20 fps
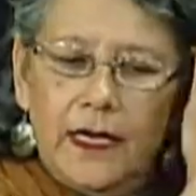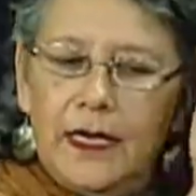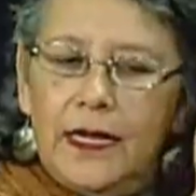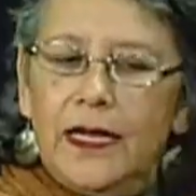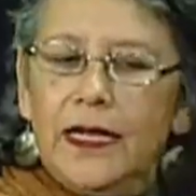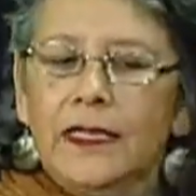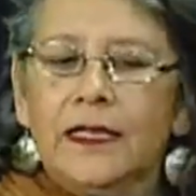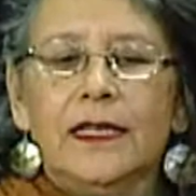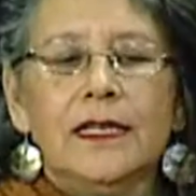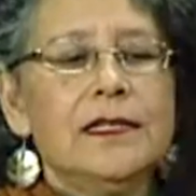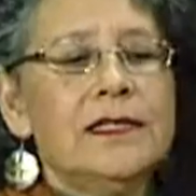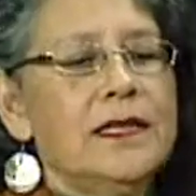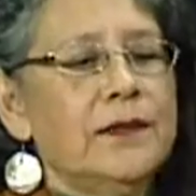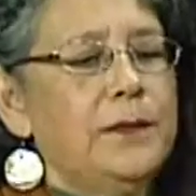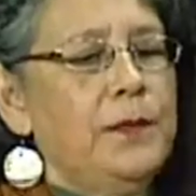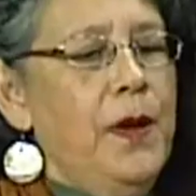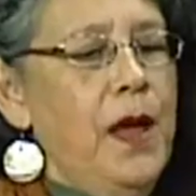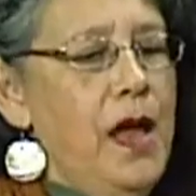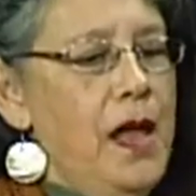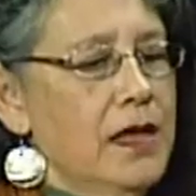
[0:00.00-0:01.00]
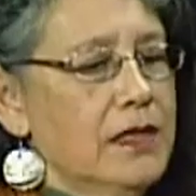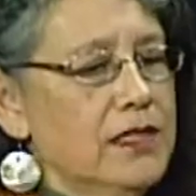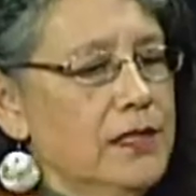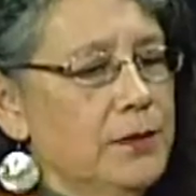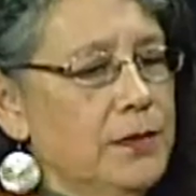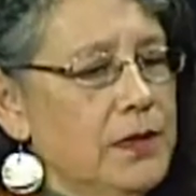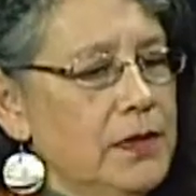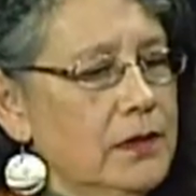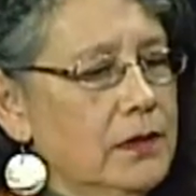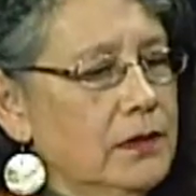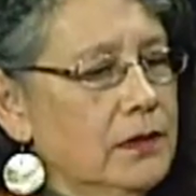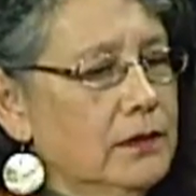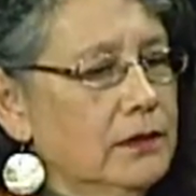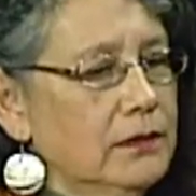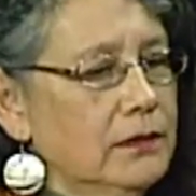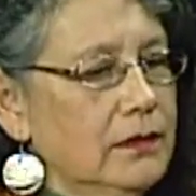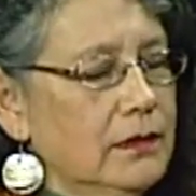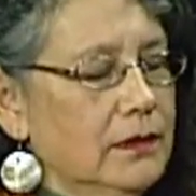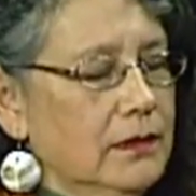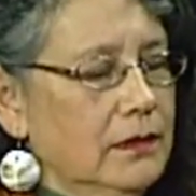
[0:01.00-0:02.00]
and is it
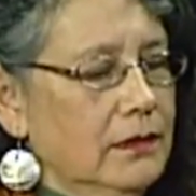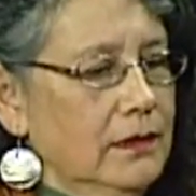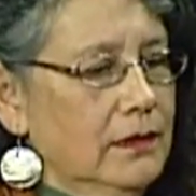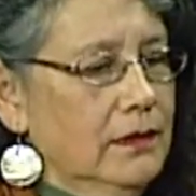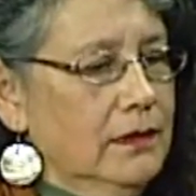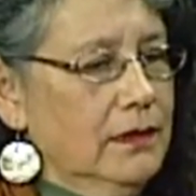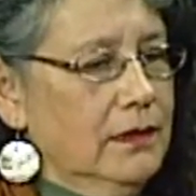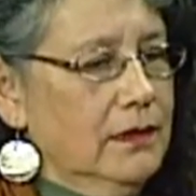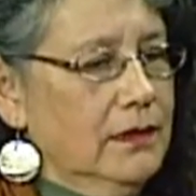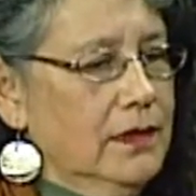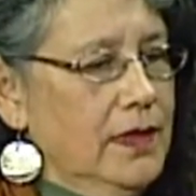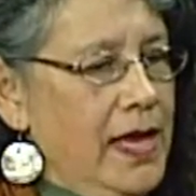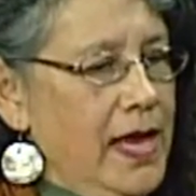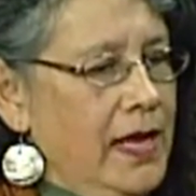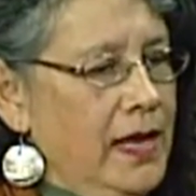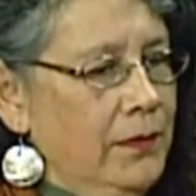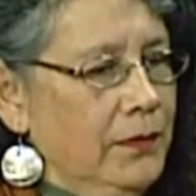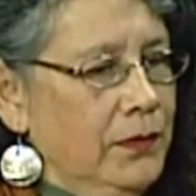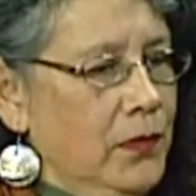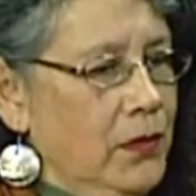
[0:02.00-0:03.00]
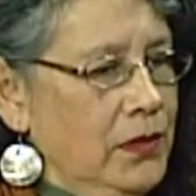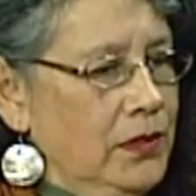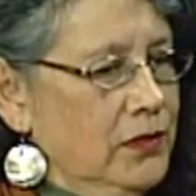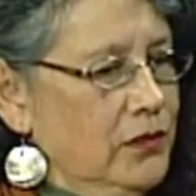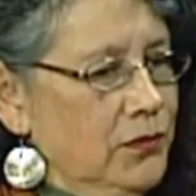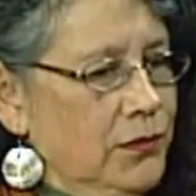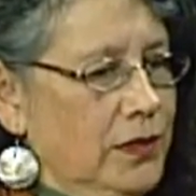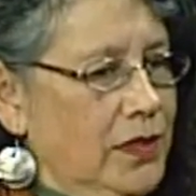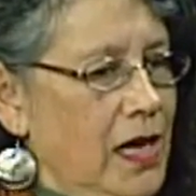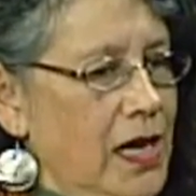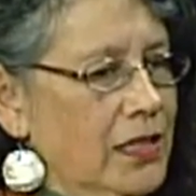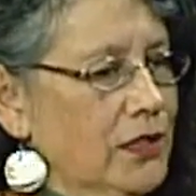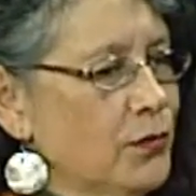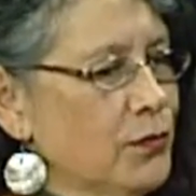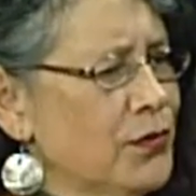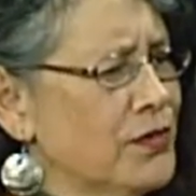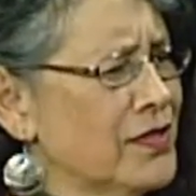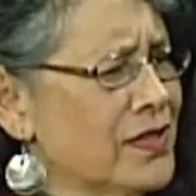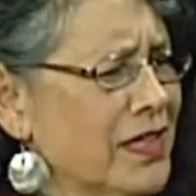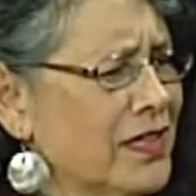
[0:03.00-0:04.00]
possible that I'm going to treat
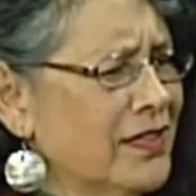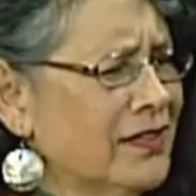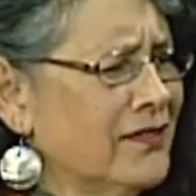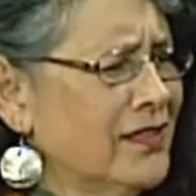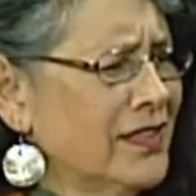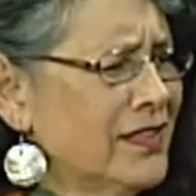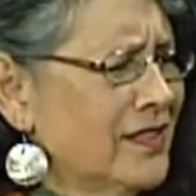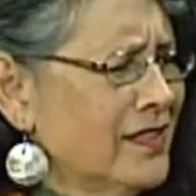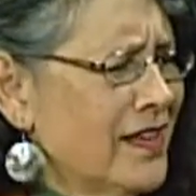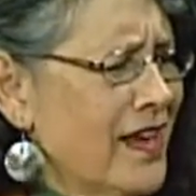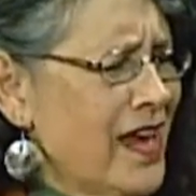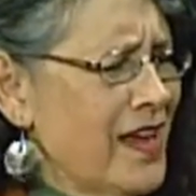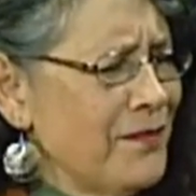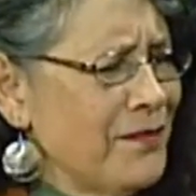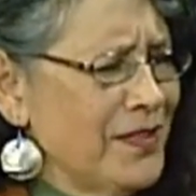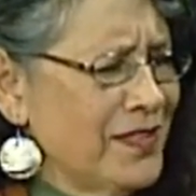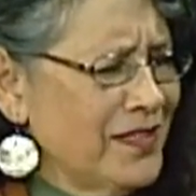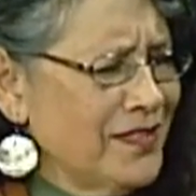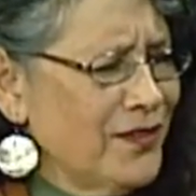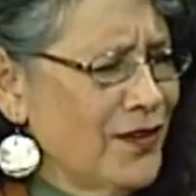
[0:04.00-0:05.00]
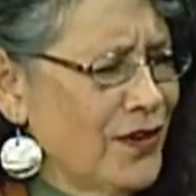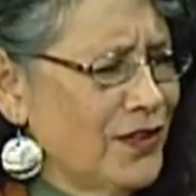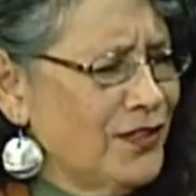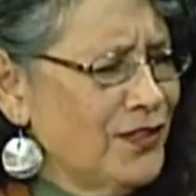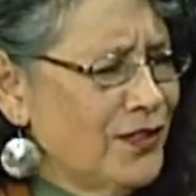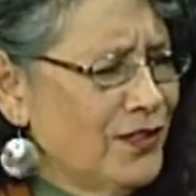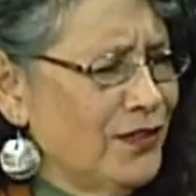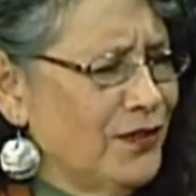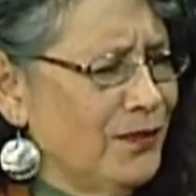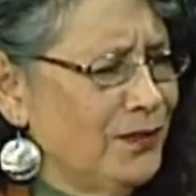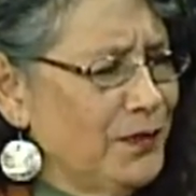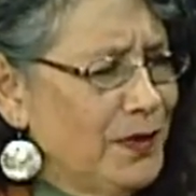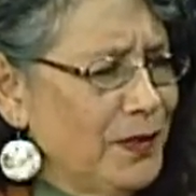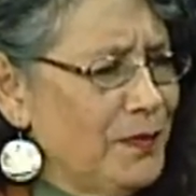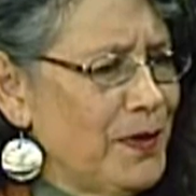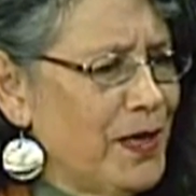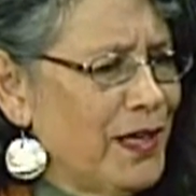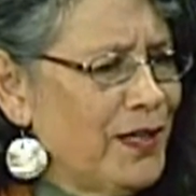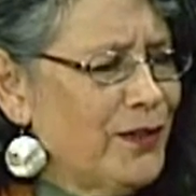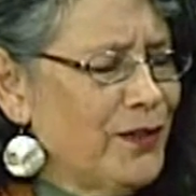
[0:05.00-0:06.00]
100% of the time is going to be
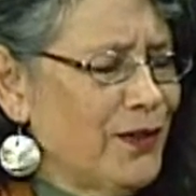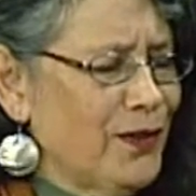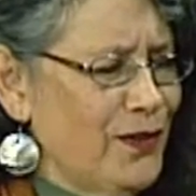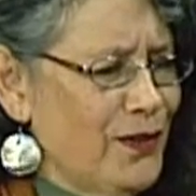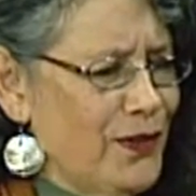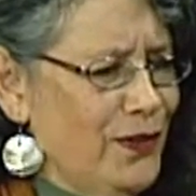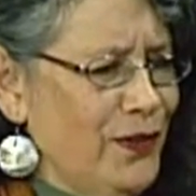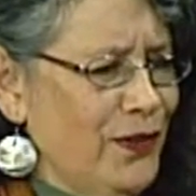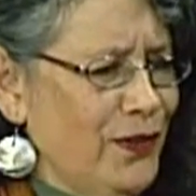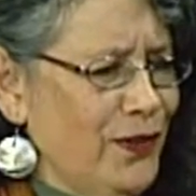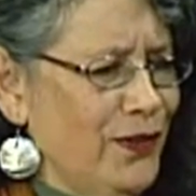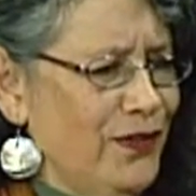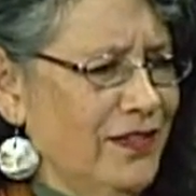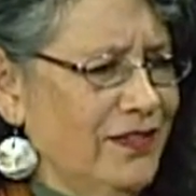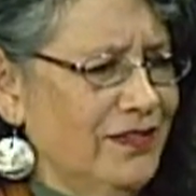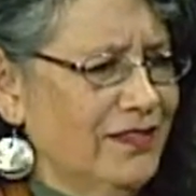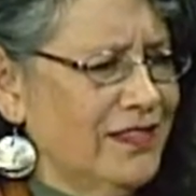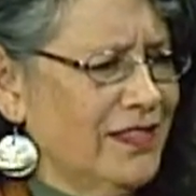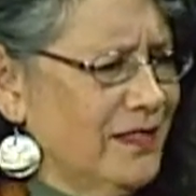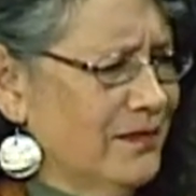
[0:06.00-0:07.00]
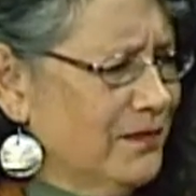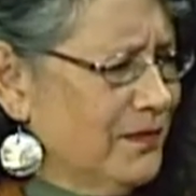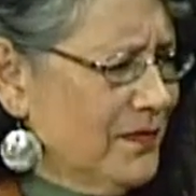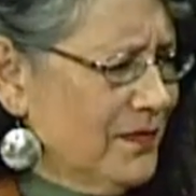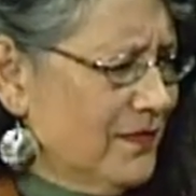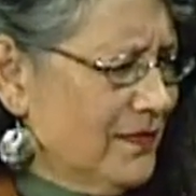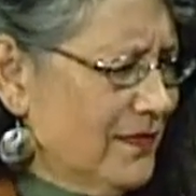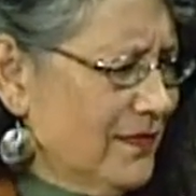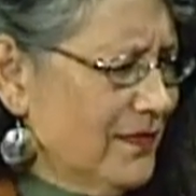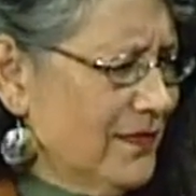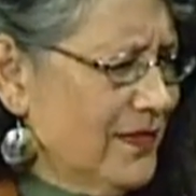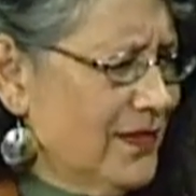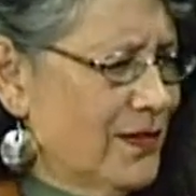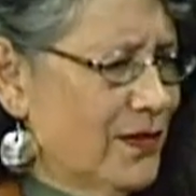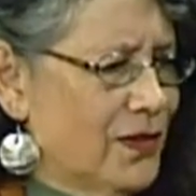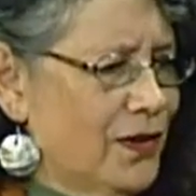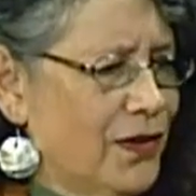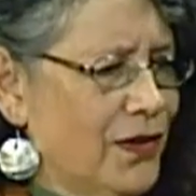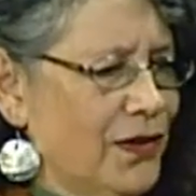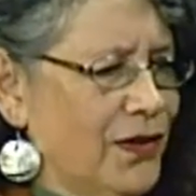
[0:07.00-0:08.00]
better or,
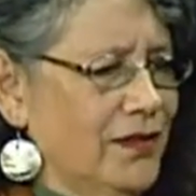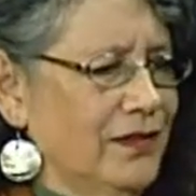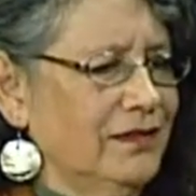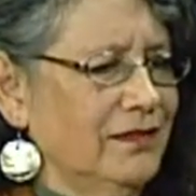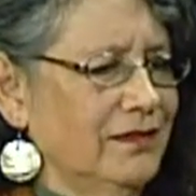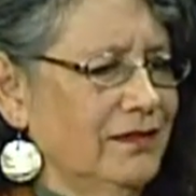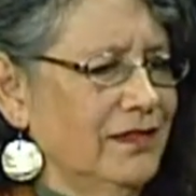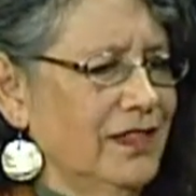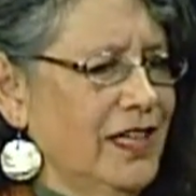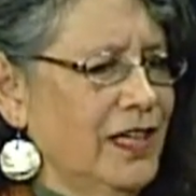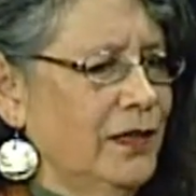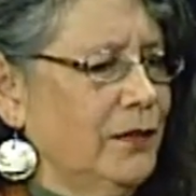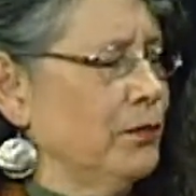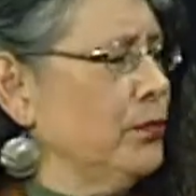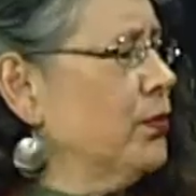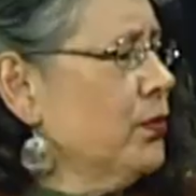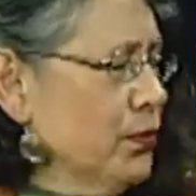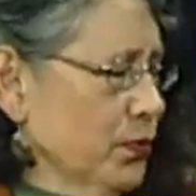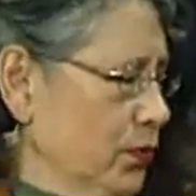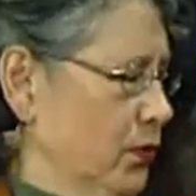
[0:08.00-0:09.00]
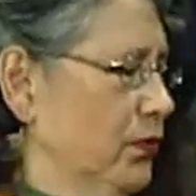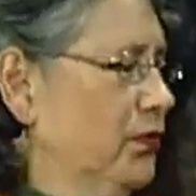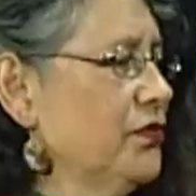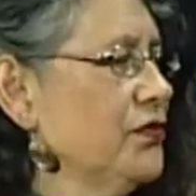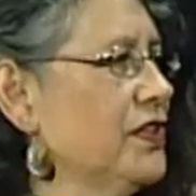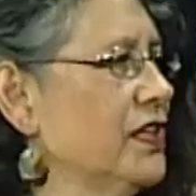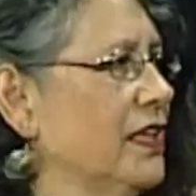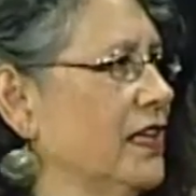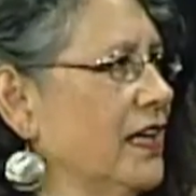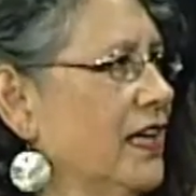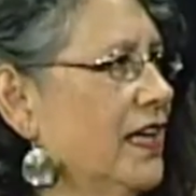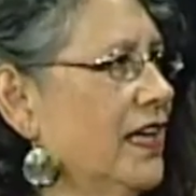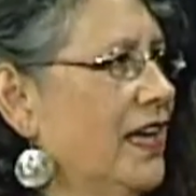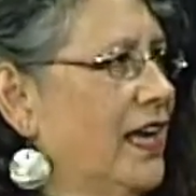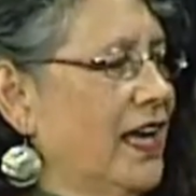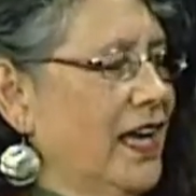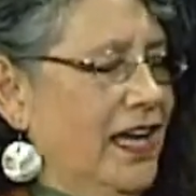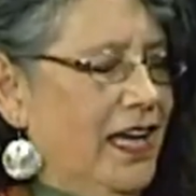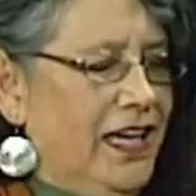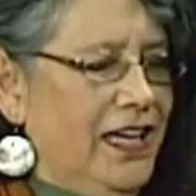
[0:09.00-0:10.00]
or improved?
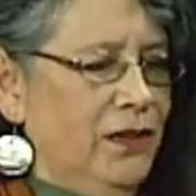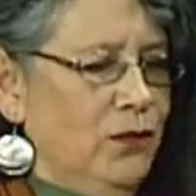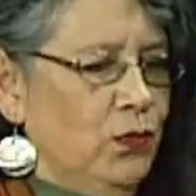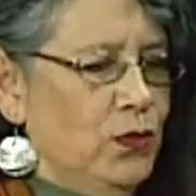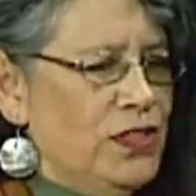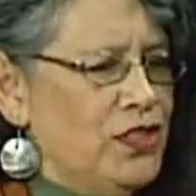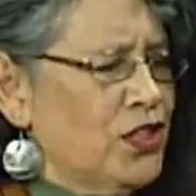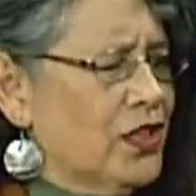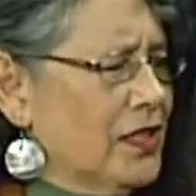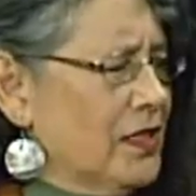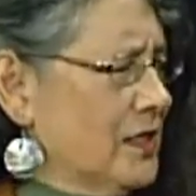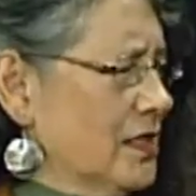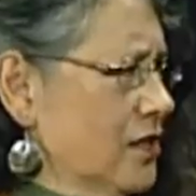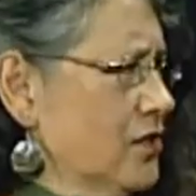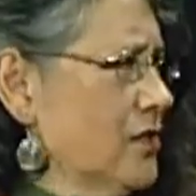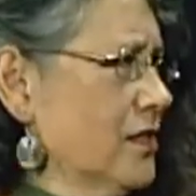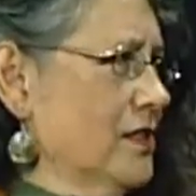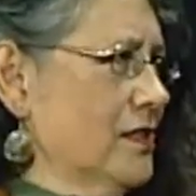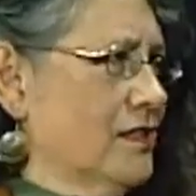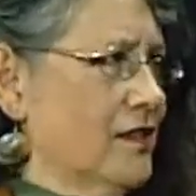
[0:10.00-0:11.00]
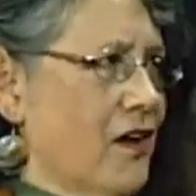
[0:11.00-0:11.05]
And which conditions